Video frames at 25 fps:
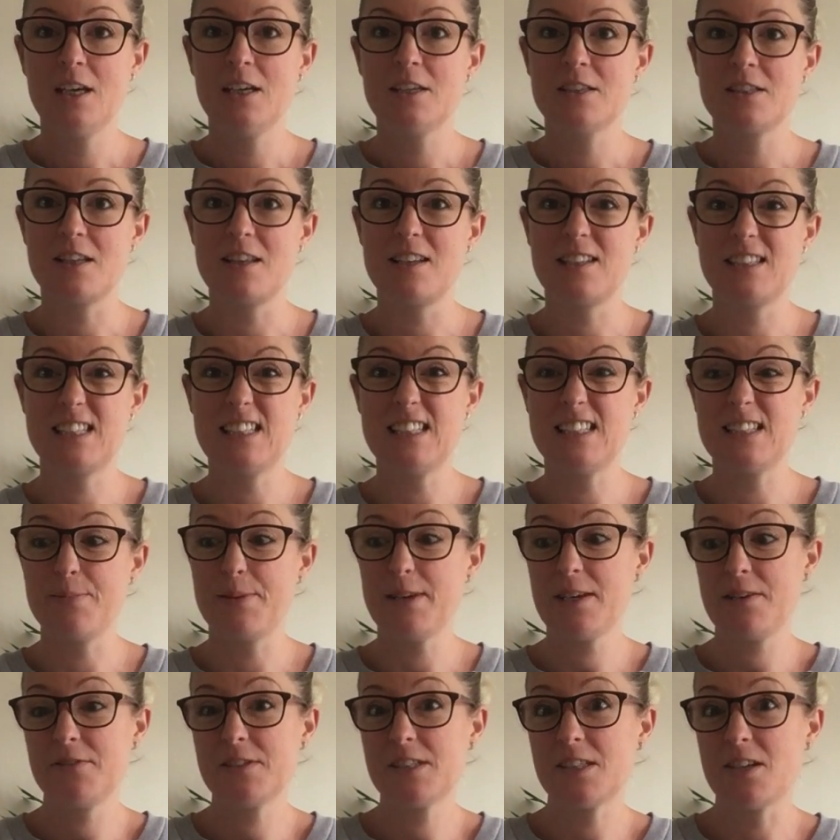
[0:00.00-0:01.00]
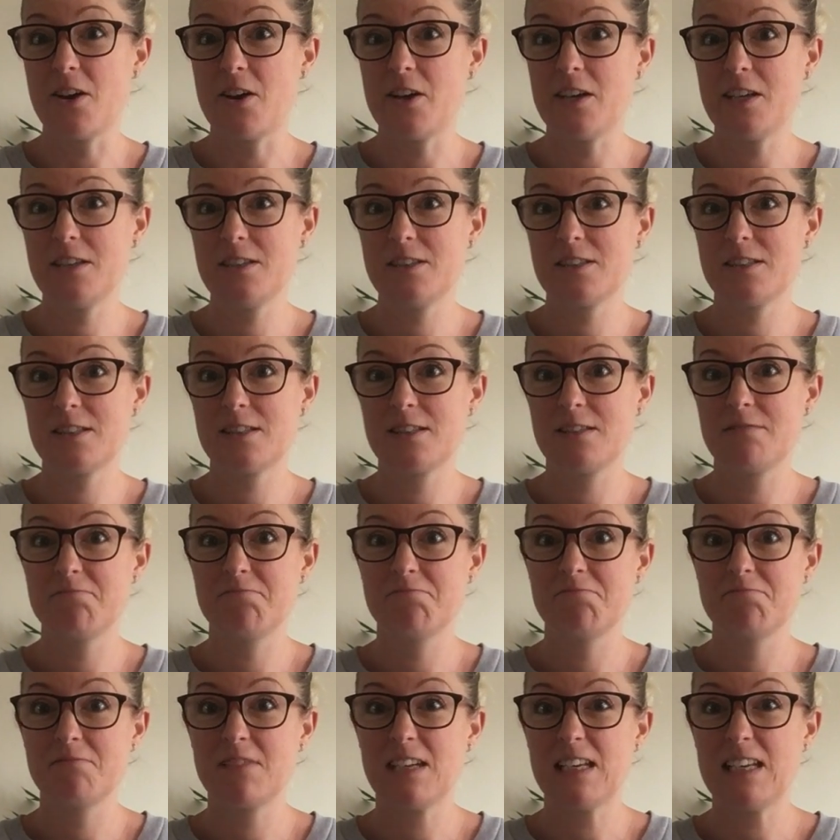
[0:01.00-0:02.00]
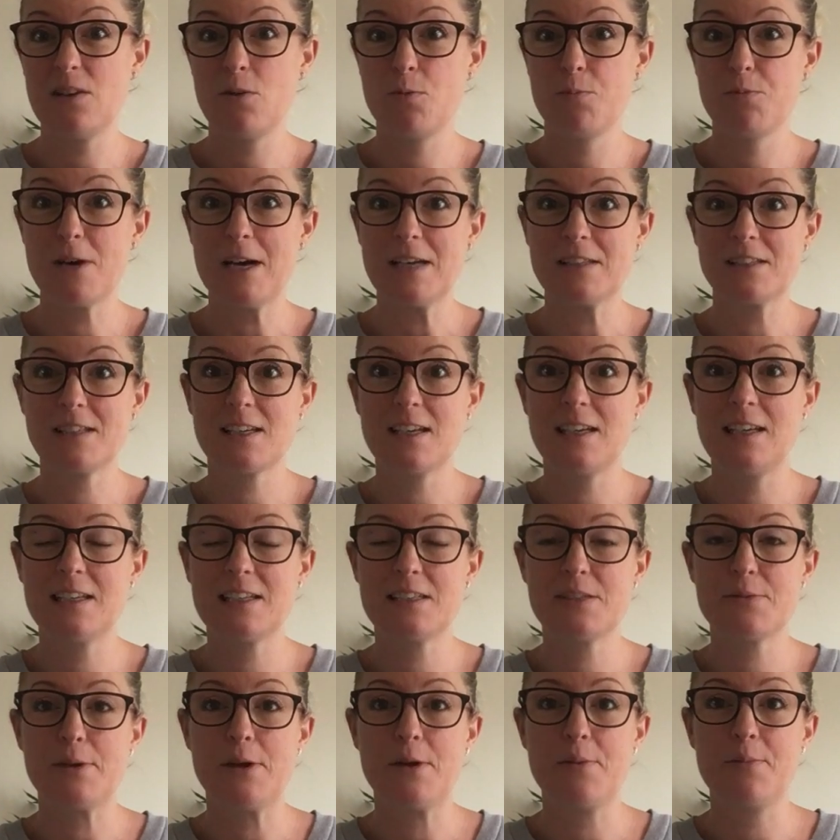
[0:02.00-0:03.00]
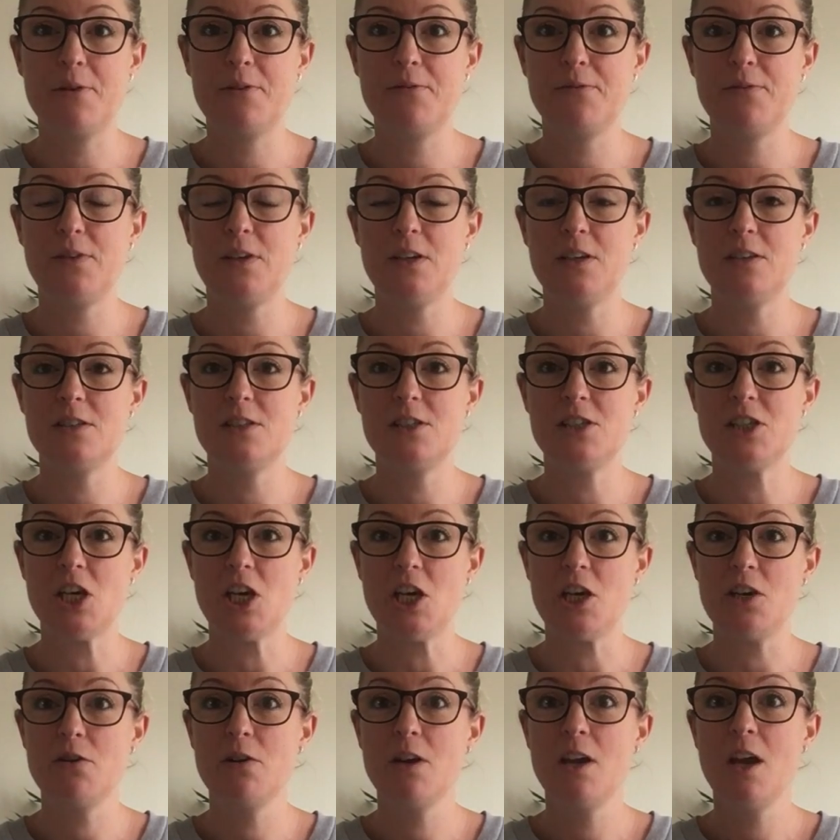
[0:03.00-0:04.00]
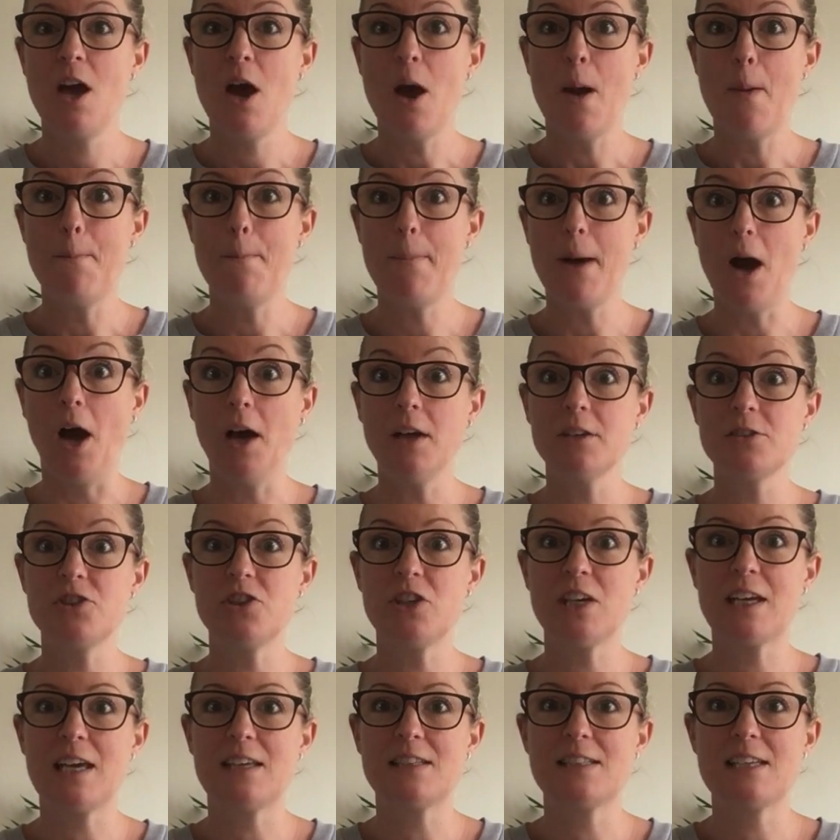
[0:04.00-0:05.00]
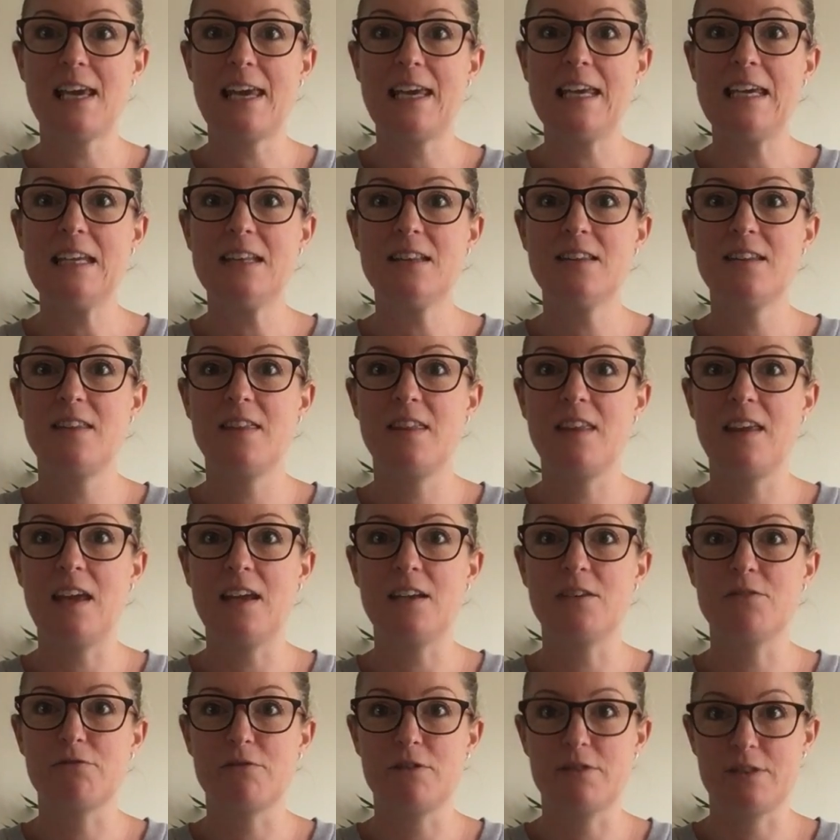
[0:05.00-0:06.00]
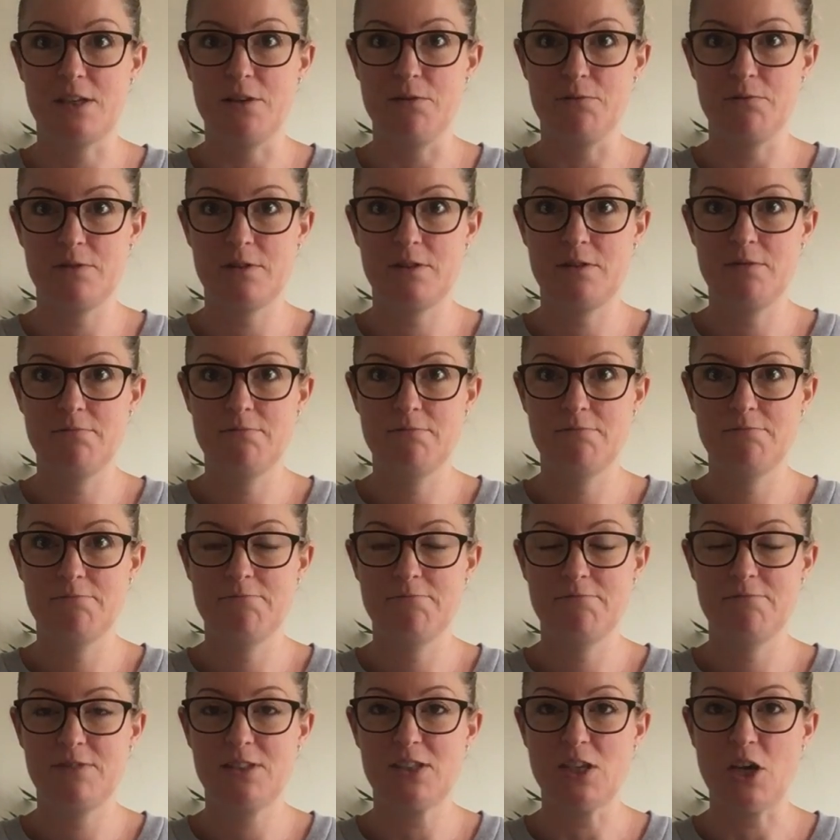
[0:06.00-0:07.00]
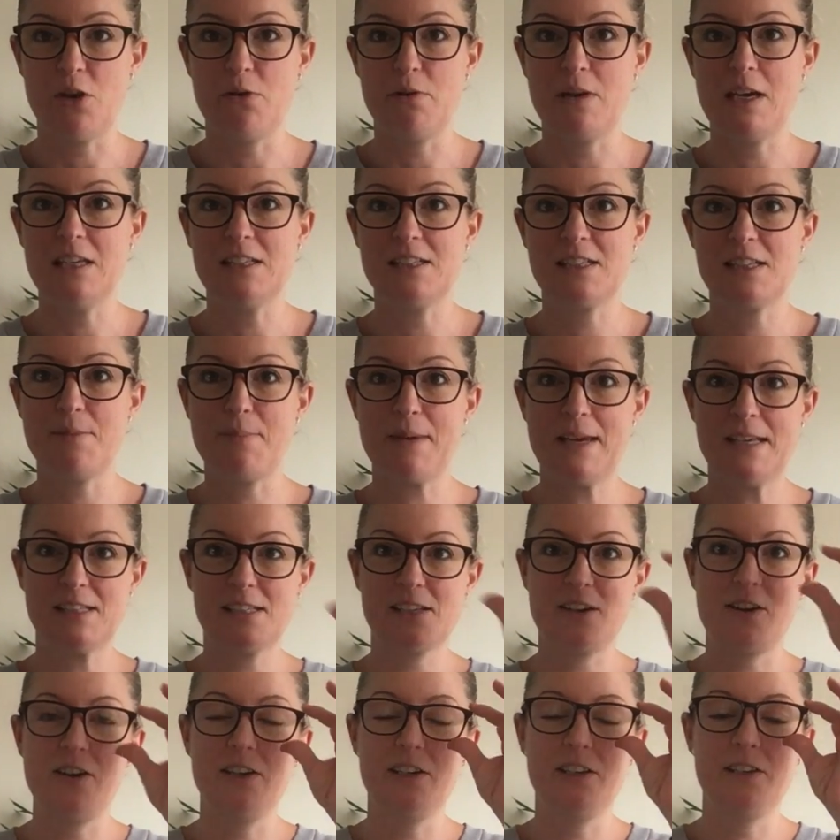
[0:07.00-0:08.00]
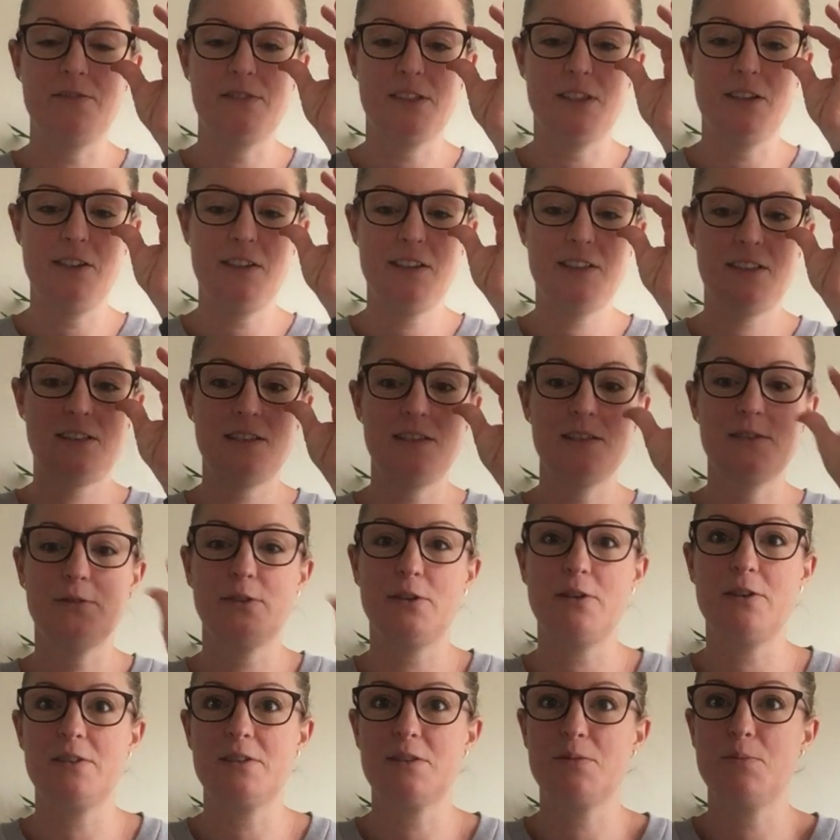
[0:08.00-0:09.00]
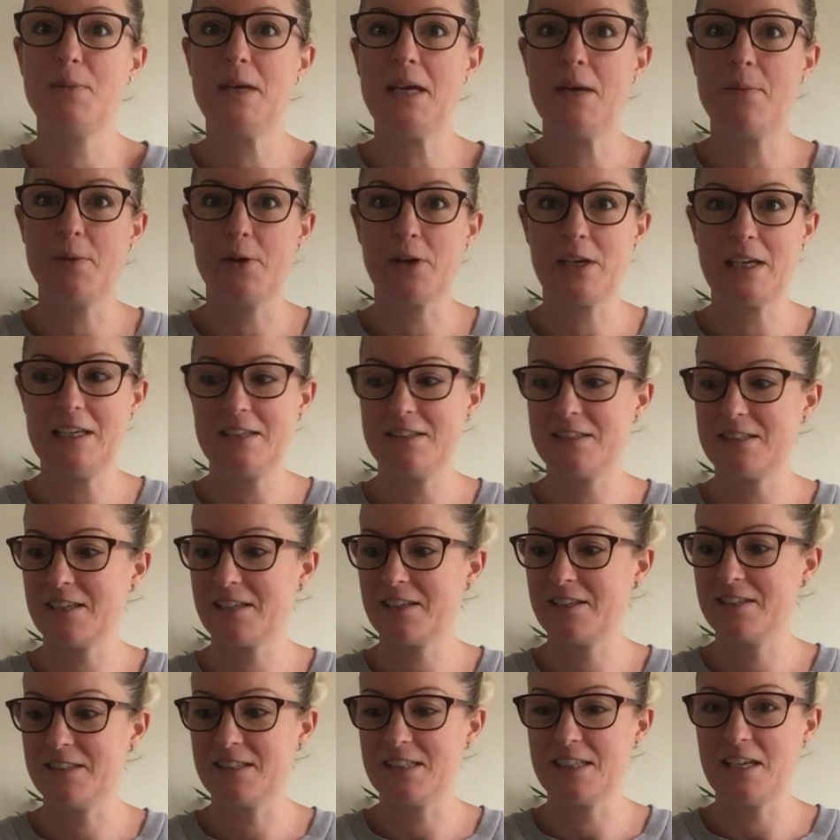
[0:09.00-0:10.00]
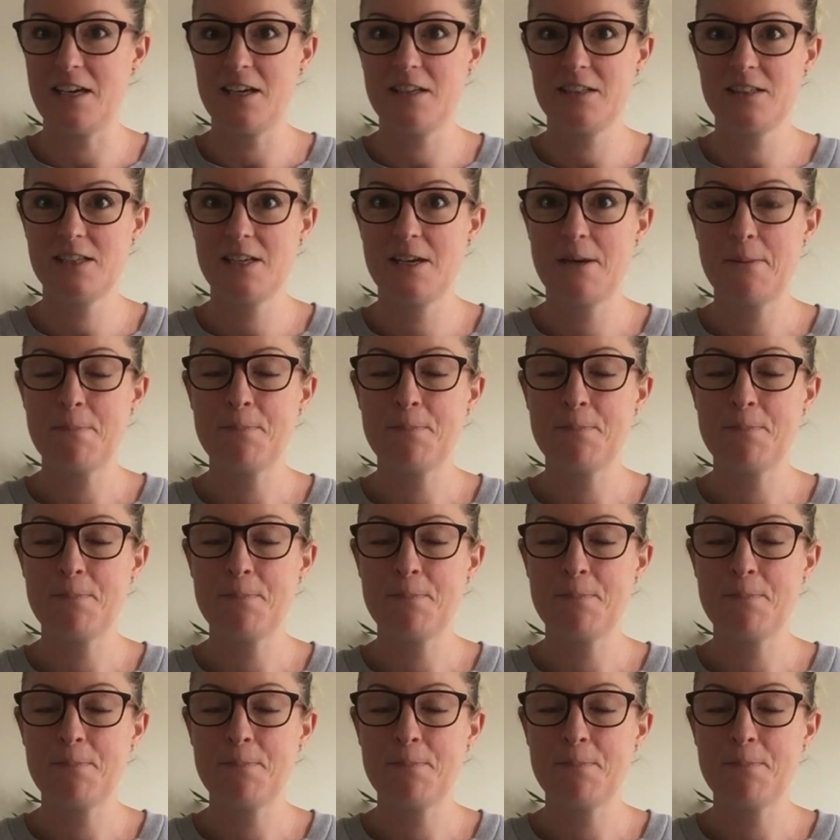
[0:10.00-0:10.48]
So this is a bit of science, a little practical experiment for you to do, but you get to eat the end result. So it's the best kind of science as far as me and my kids are concerned.